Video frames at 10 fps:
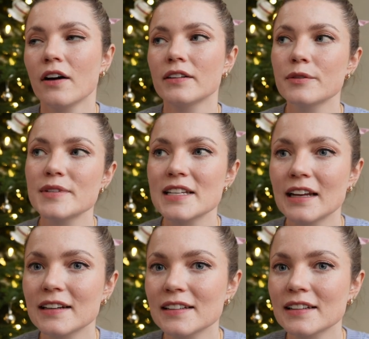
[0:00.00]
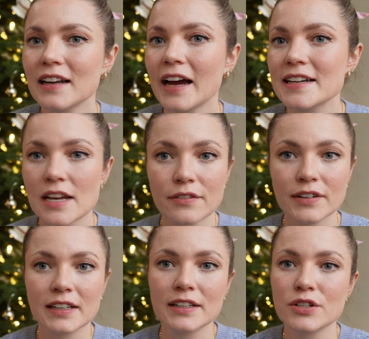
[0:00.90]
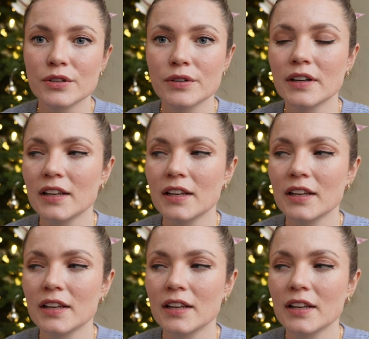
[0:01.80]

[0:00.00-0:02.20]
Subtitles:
On Liberty London, I definitely do